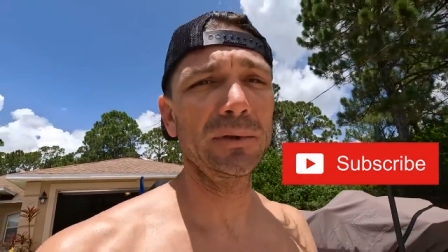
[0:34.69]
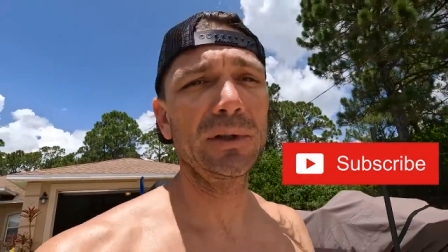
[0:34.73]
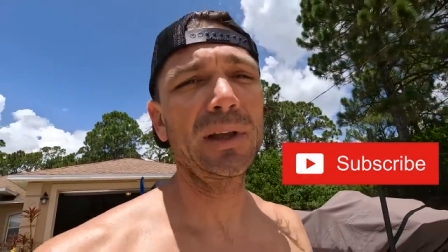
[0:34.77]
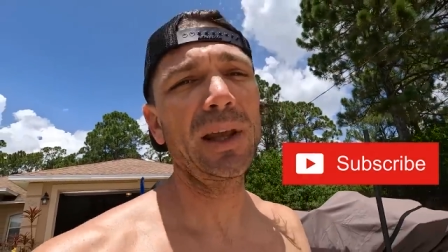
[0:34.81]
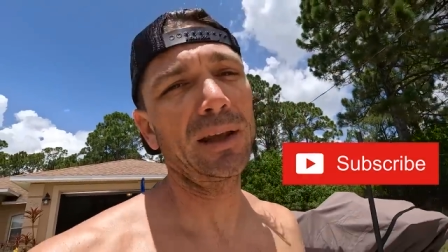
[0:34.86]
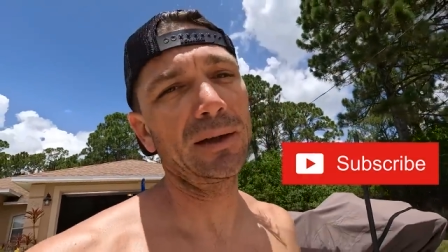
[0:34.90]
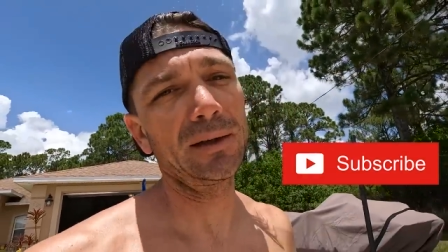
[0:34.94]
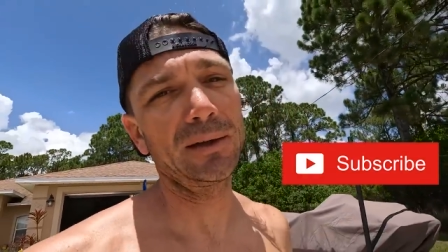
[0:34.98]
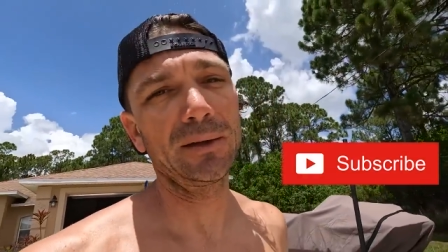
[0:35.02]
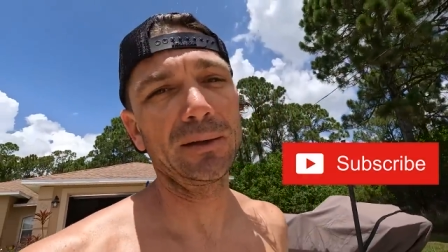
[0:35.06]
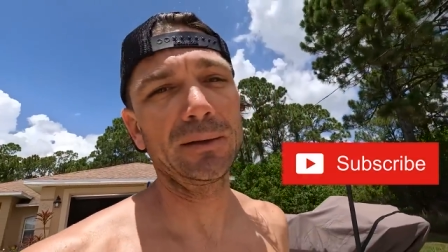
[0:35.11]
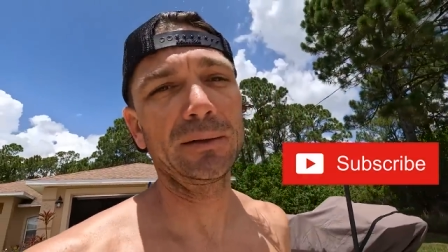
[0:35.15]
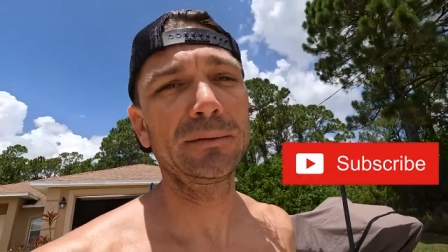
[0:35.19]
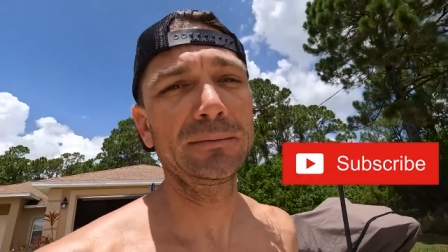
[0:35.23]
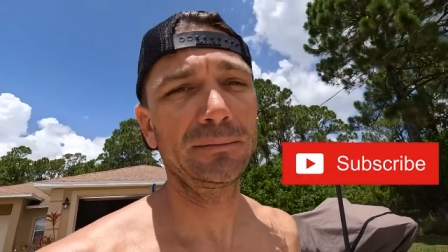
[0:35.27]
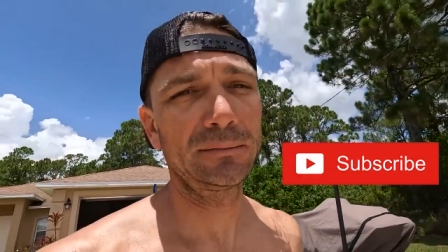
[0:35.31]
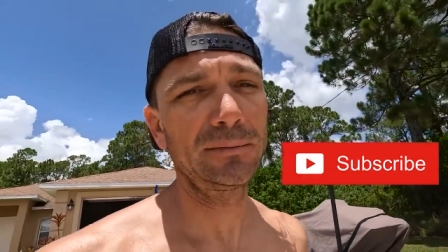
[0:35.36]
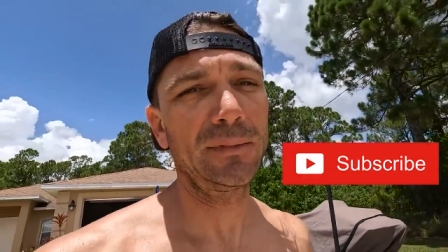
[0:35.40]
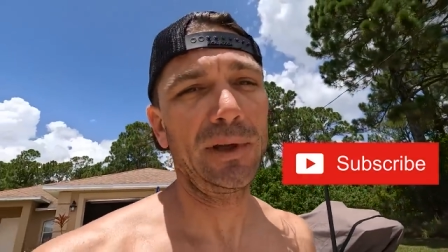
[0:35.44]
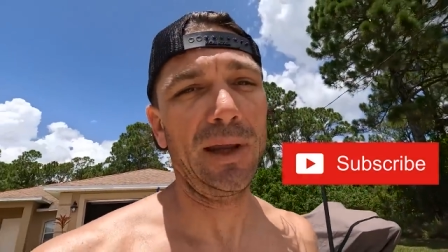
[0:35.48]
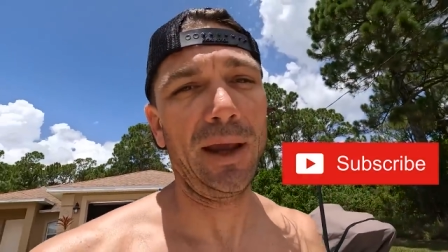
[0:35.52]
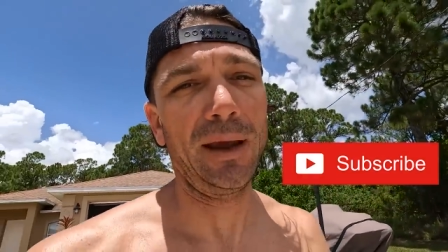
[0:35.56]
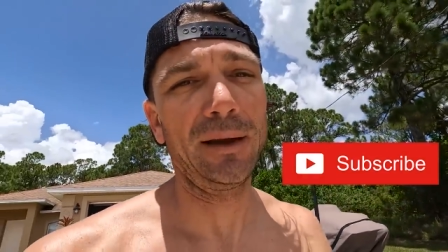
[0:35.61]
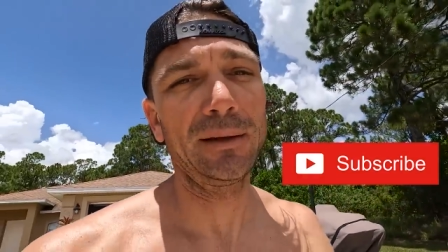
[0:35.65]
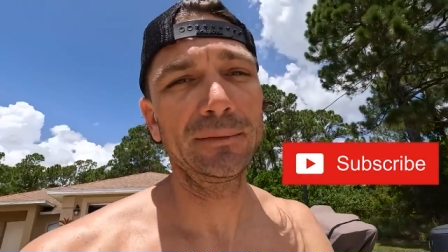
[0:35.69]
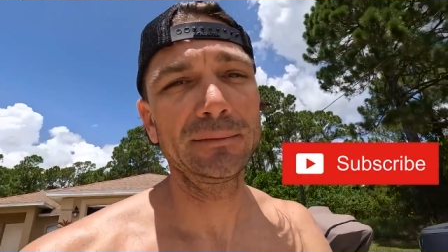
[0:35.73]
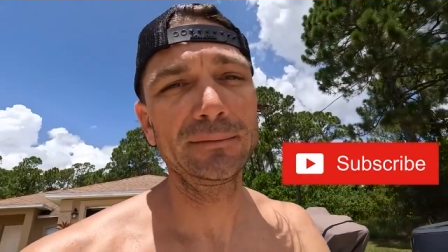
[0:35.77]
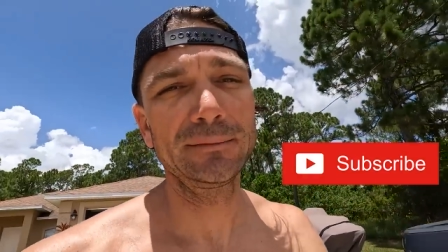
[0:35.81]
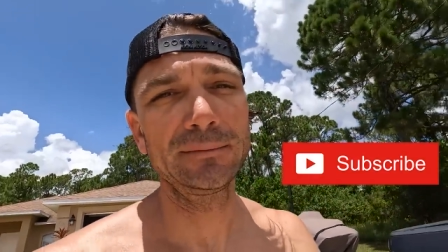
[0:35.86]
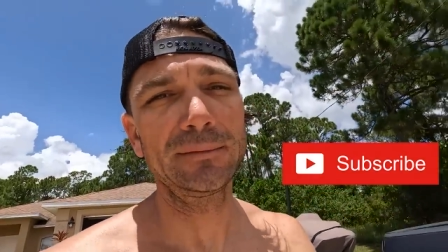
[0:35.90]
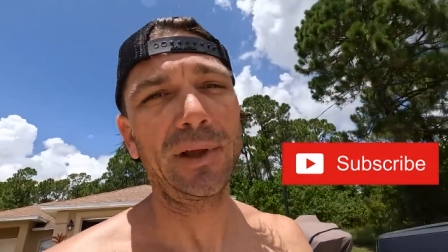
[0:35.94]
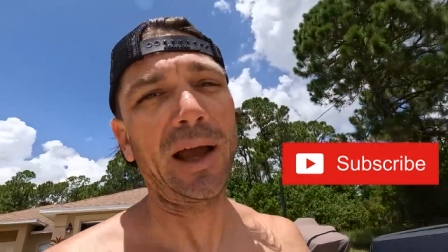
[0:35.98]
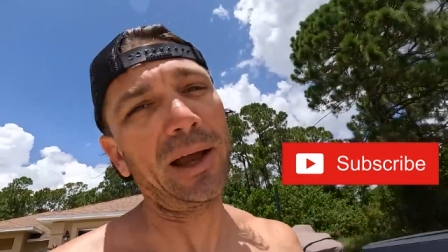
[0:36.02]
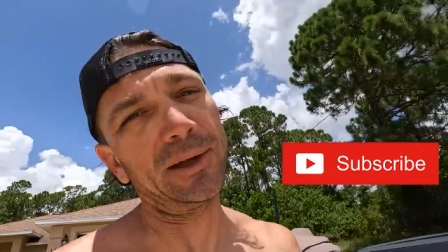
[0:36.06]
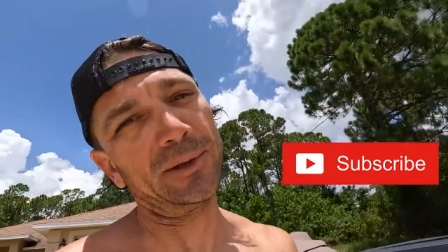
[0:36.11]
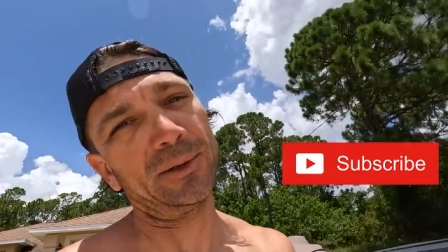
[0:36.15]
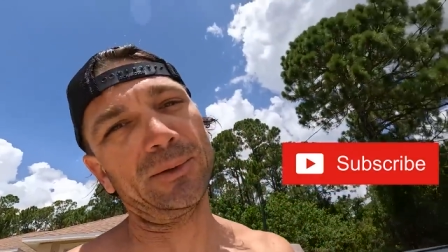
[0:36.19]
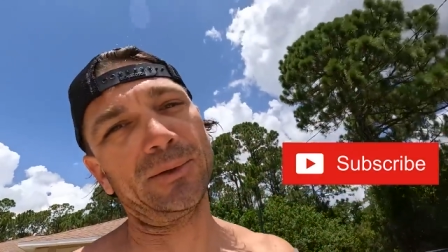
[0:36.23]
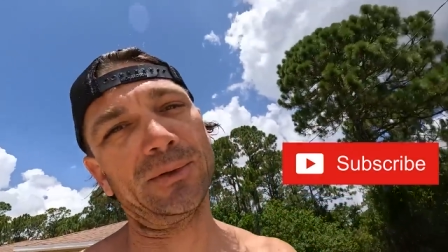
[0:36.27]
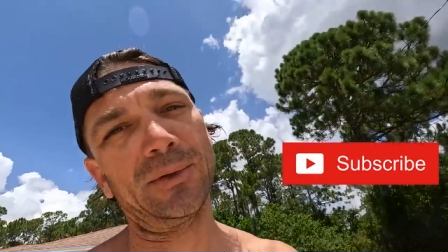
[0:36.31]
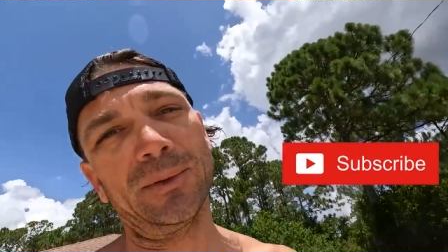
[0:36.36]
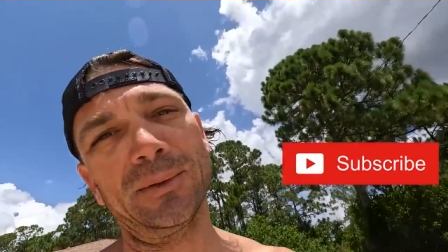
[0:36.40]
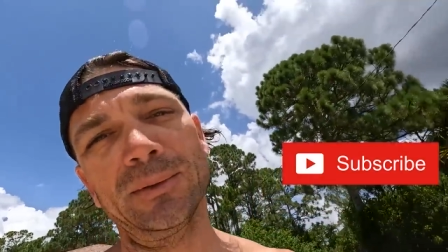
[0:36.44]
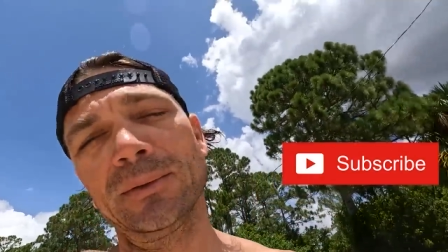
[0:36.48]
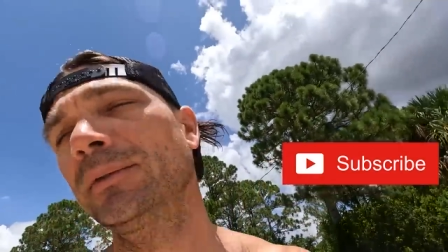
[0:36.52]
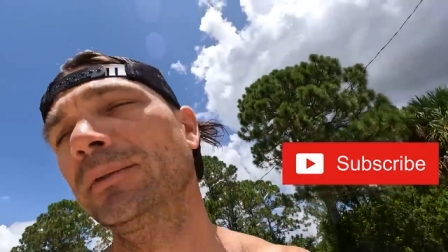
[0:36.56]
Yeah, you do. Yeah, I do too.